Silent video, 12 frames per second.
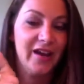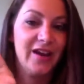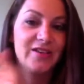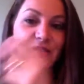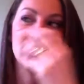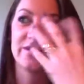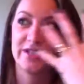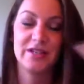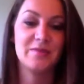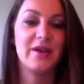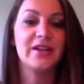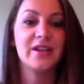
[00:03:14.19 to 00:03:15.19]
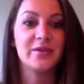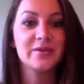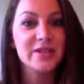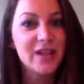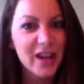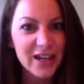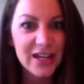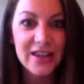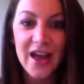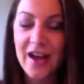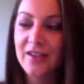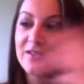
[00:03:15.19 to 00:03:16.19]
and as soon as I smelled it, I was like, I
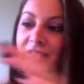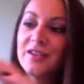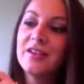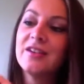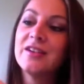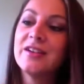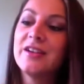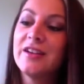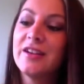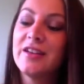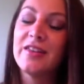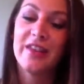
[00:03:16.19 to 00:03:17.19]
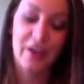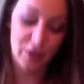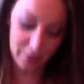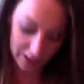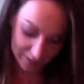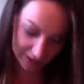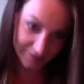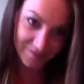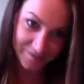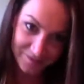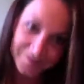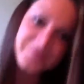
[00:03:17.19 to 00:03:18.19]
need that. Thank you,
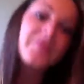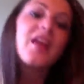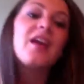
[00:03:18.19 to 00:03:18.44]
baby.